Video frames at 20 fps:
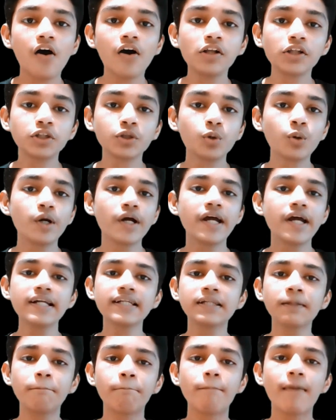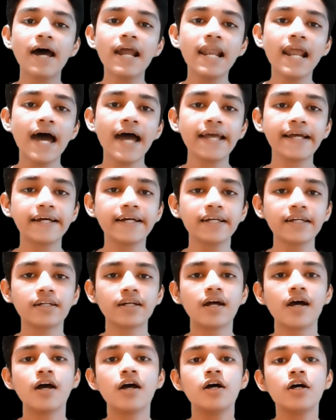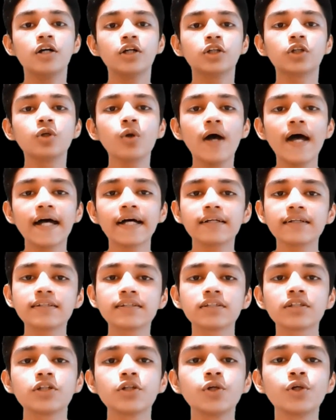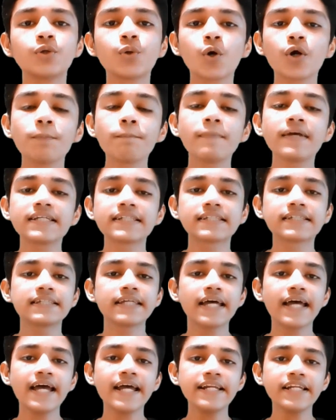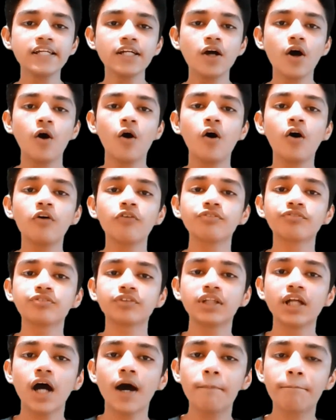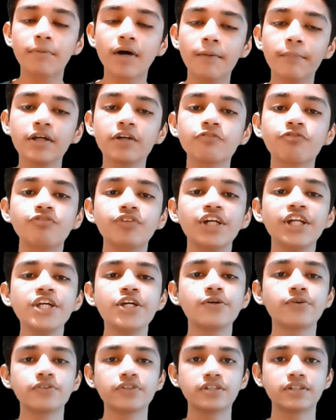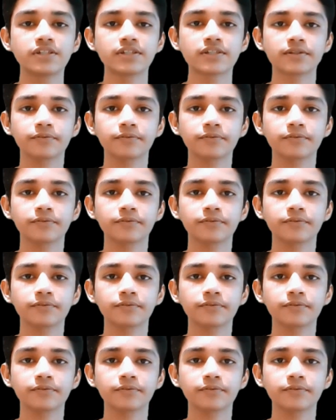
Also hit the bell icon so as you don't miss any of the upcoming videos.